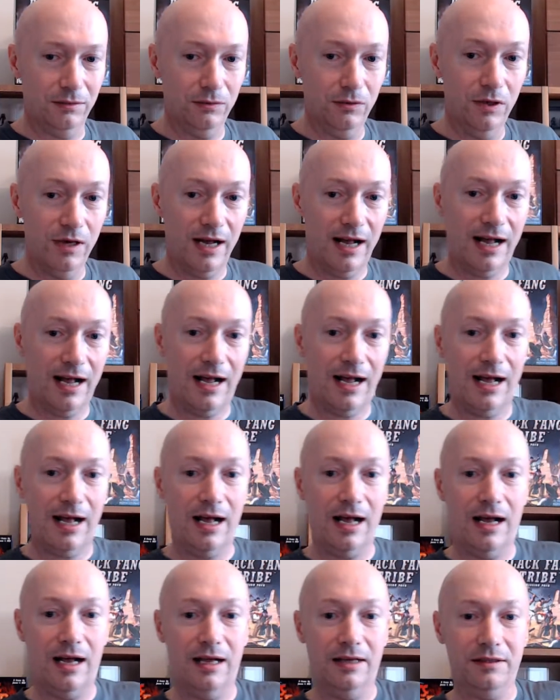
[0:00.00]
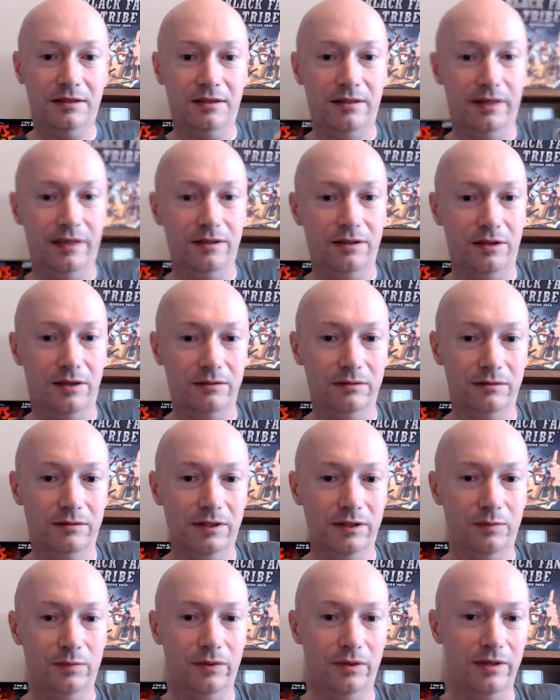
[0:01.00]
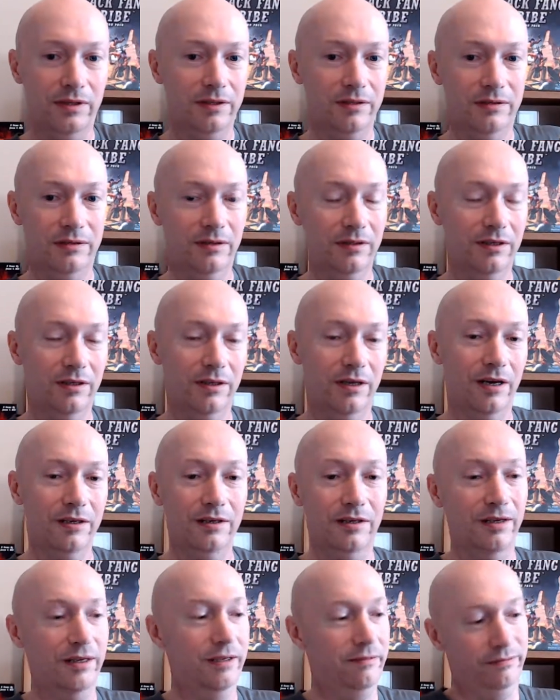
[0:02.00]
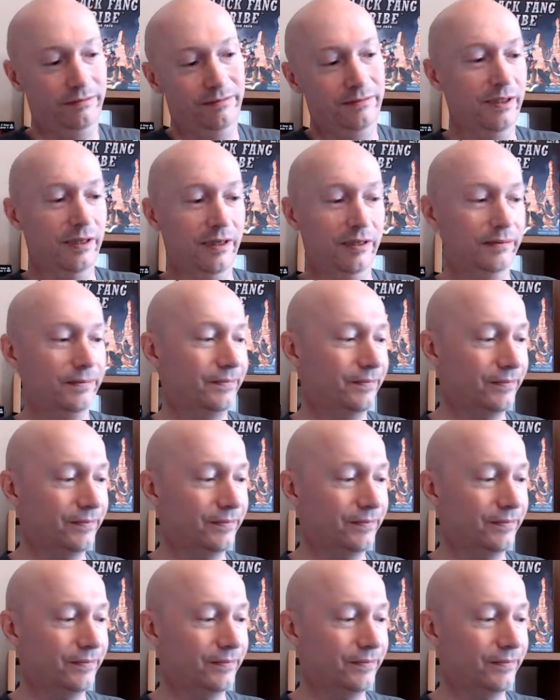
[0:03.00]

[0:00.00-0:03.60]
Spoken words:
It stays on. It's pretty, and you know,